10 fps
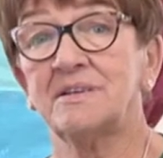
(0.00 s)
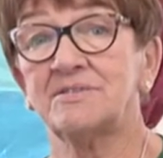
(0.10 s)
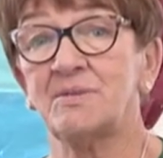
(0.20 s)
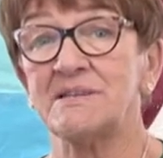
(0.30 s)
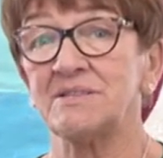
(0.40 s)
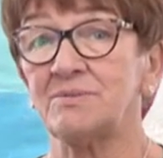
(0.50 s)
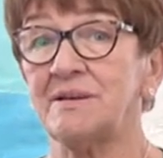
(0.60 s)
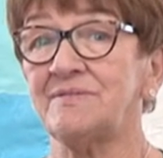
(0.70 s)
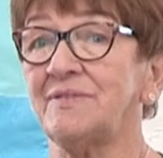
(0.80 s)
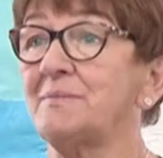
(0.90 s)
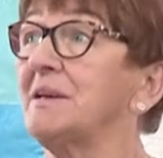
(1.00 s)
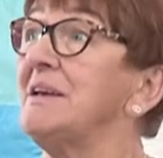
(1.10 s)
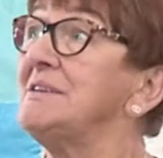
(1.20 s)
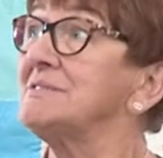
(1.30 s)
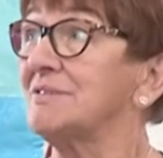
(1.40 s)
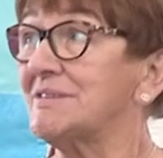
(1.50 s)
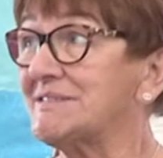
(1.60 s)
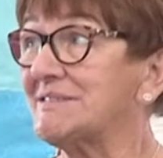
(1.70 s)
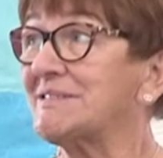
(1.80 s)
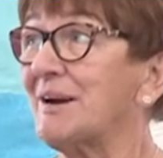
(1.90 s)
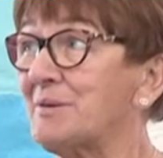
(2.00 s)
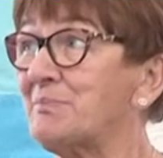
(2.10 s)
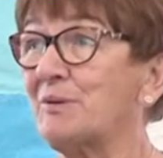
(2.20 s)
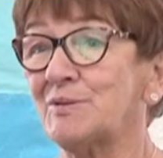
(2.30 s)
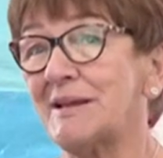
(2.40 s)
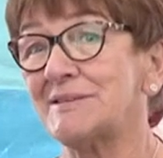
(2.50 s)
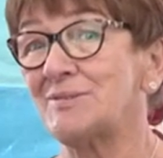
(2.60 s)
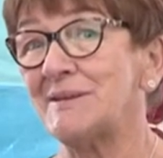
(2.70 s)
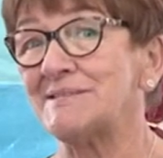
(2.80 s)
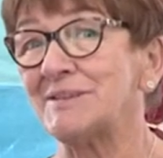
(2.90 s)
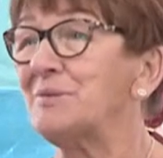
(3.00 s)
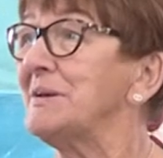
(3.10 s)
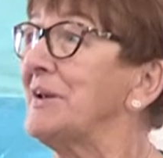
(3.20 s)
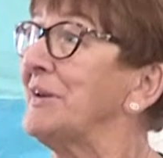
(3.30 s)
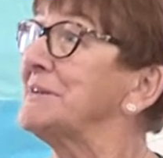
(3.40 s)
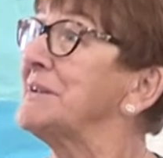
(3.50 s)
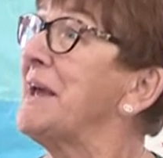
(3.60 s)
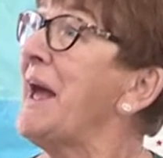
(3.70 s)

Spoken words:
20 quid for me." So this is how we put that 20 quid on it.